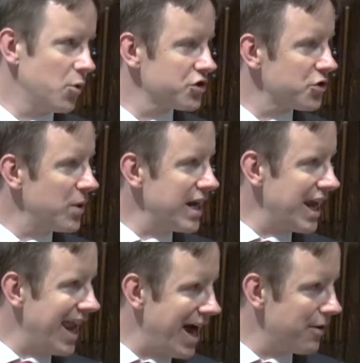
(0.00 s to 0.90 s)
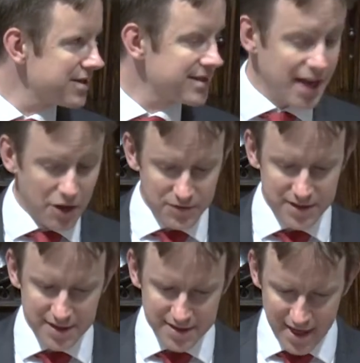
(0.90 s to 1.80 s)
What do we allow
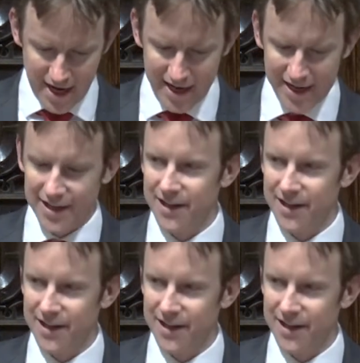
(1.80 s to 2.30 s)
ourselves to say?